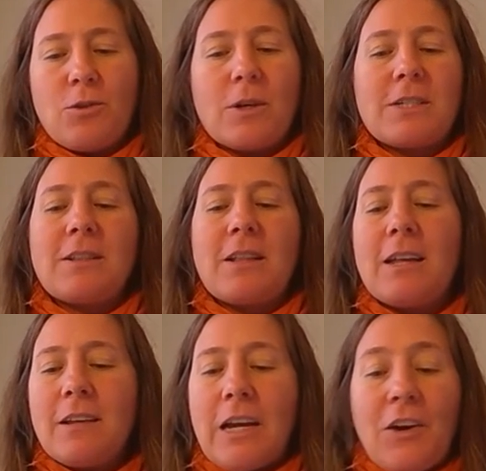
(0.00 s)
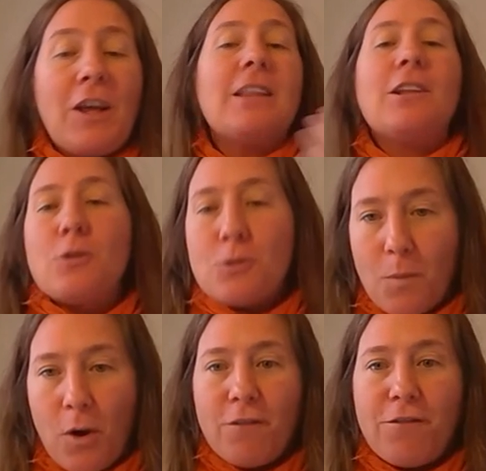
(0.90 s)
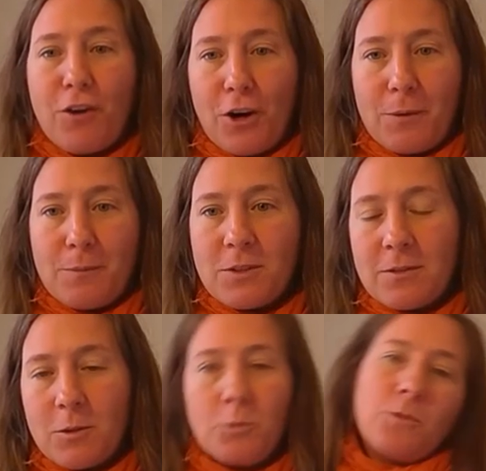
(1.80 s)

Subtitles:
you extend credit to small firms,